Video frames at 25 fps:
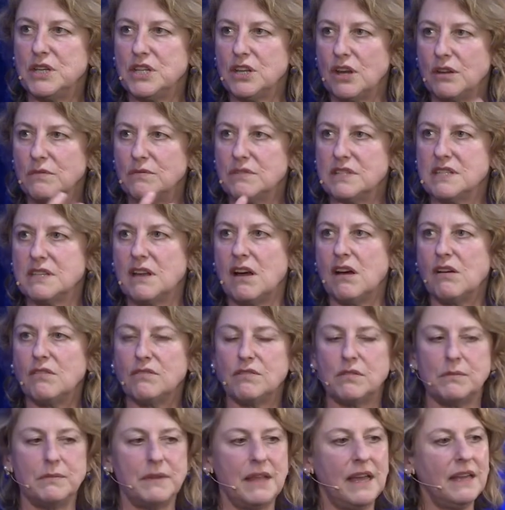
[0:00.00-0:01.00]
don't resolve
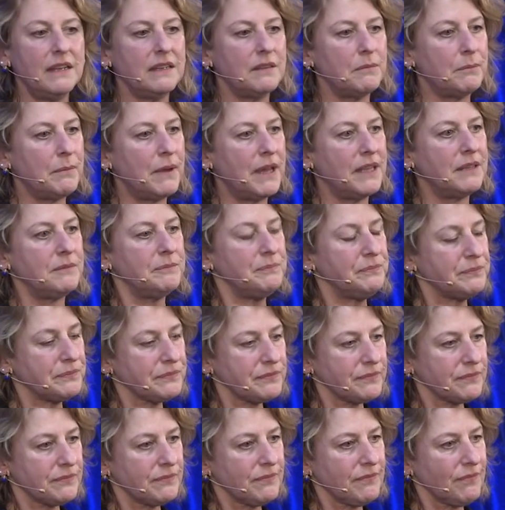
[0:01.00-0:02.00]
from that, but
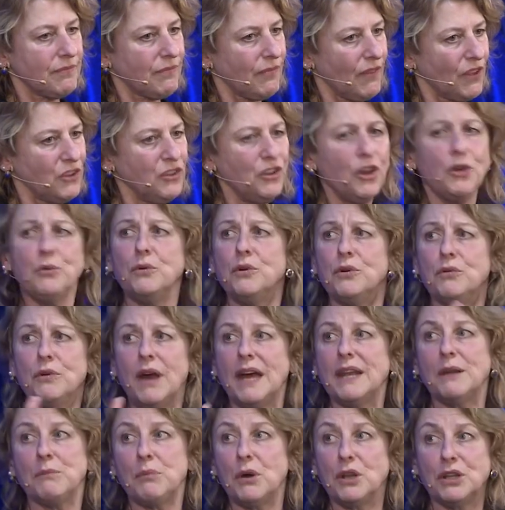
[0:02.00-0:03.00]
you know, we are
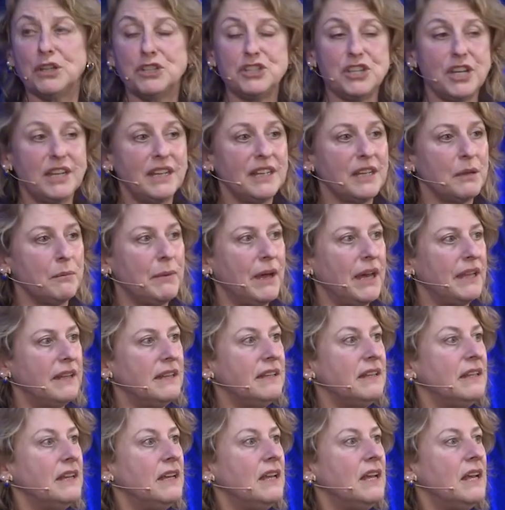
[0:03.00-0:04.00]
unapologetic about
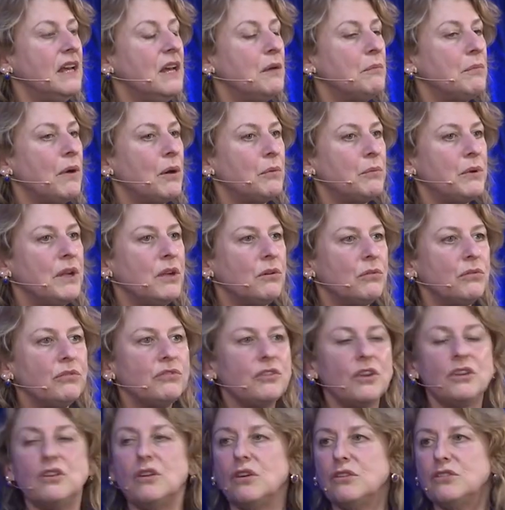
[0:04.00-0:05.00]
it, but we're
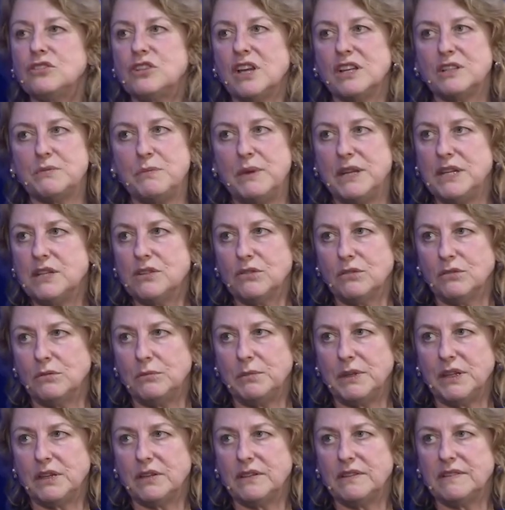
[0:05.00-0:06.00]
also non judgmental
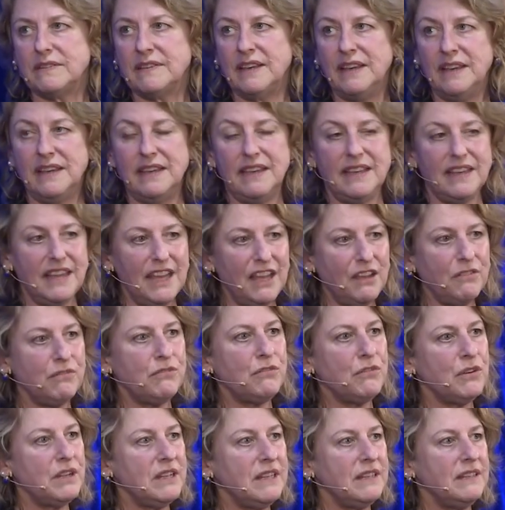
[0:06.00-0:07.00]
because
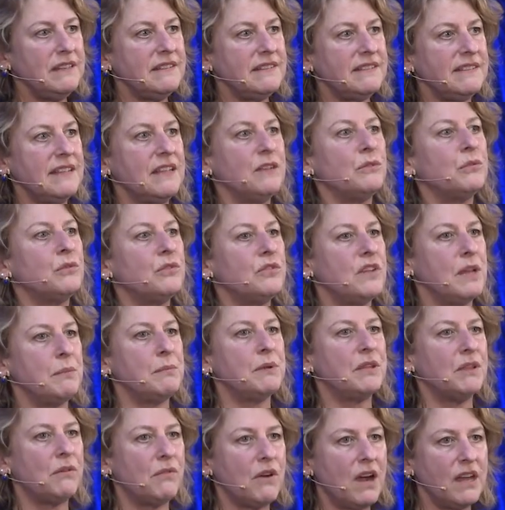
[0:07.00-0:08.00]
every single step
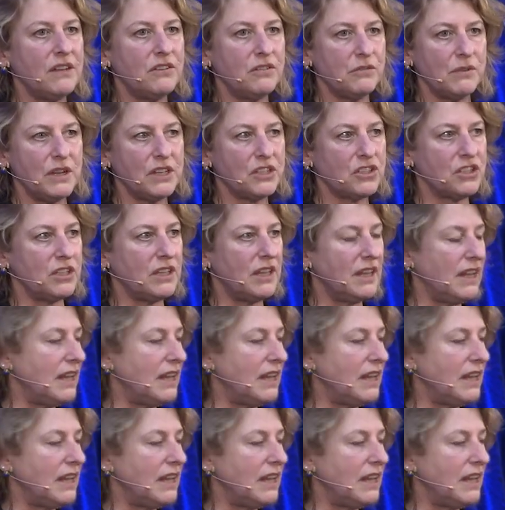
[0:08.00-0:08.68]
in the right direction that